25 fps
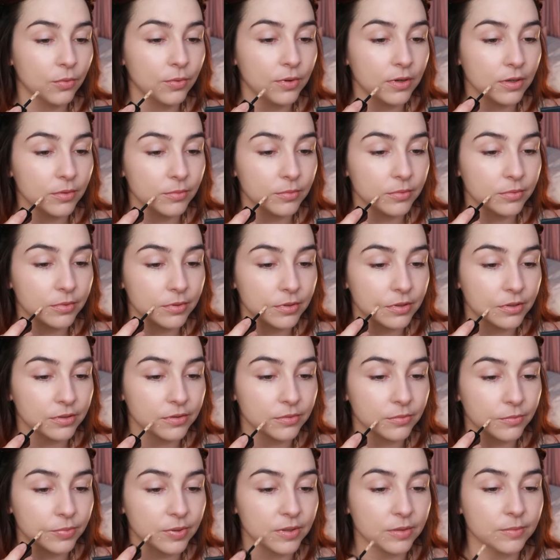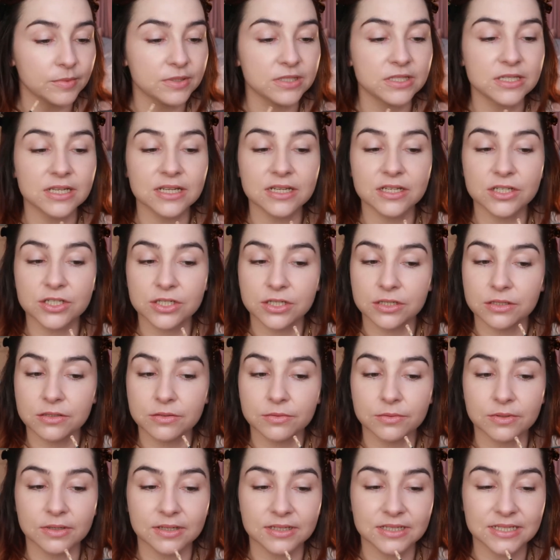where I maybe got some
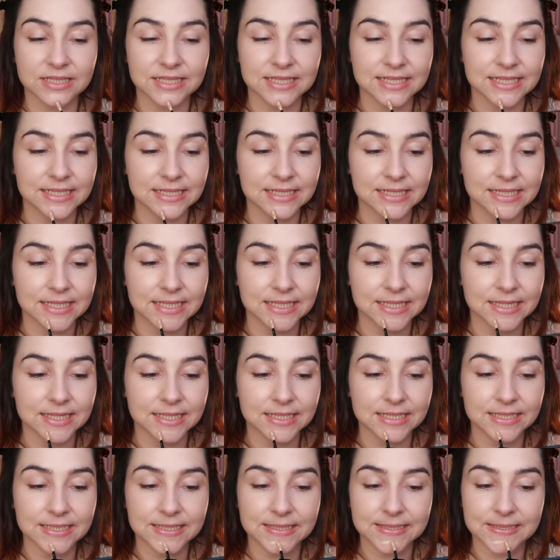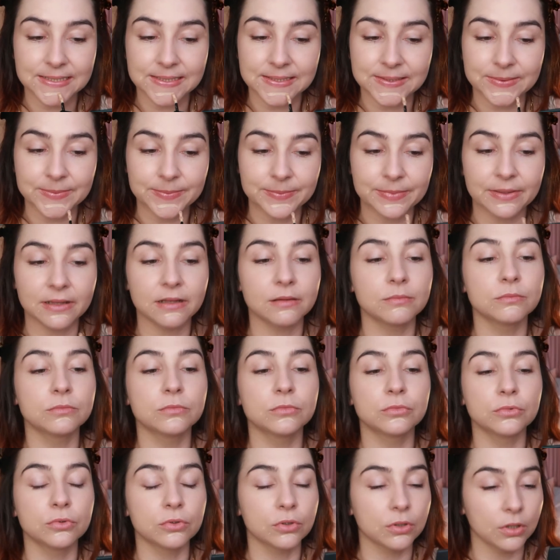pigmentation, where I just need a little bit
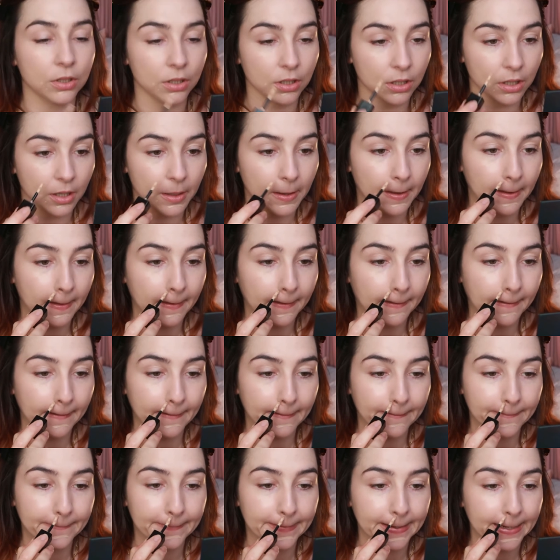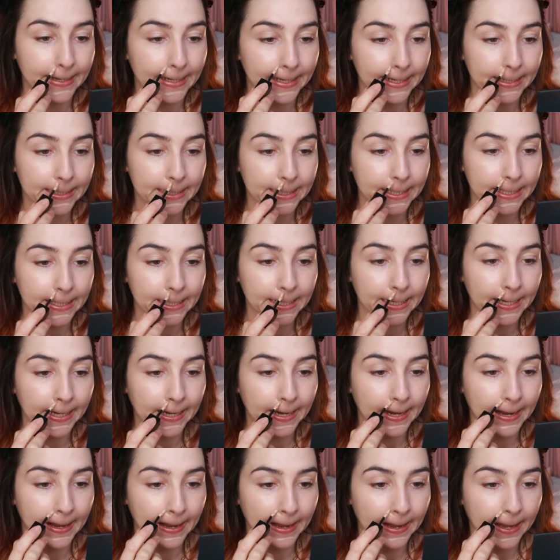more coverage.
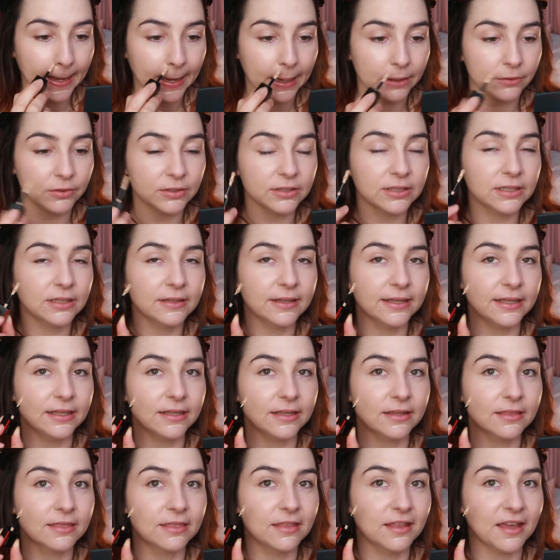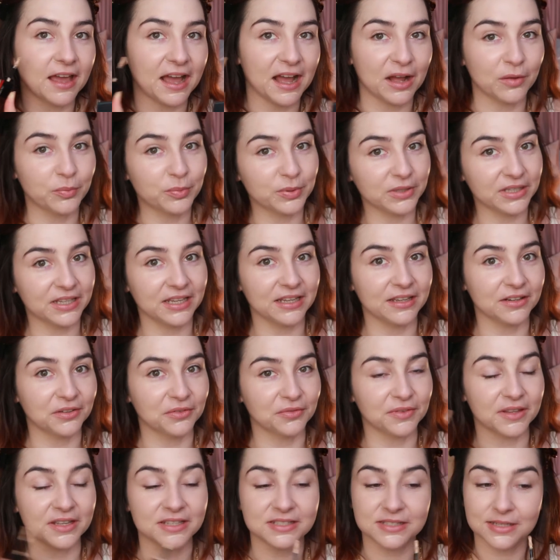I really like the applicator
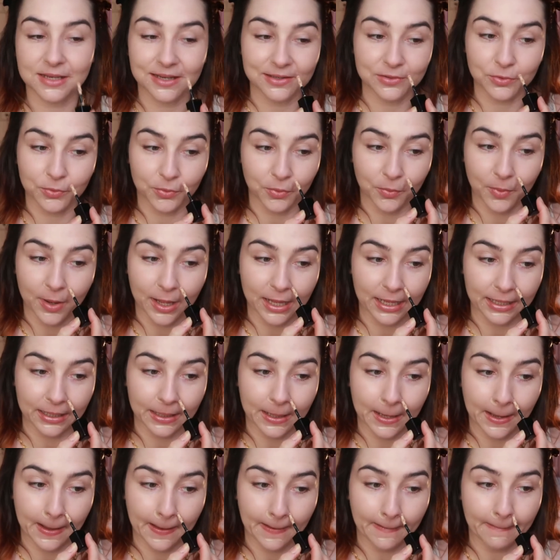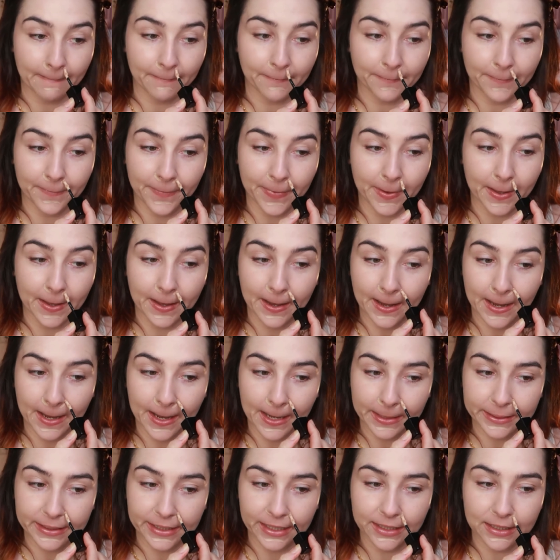of this. I don't know why, but
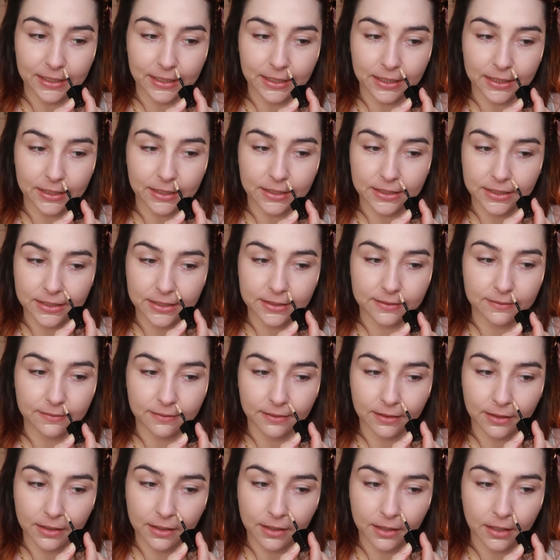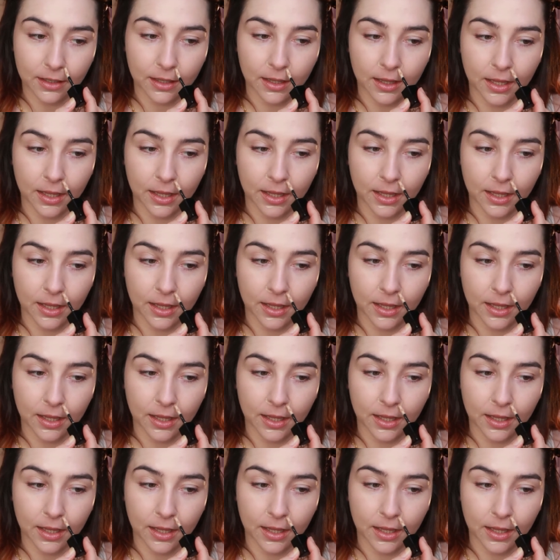I kind of like that it's like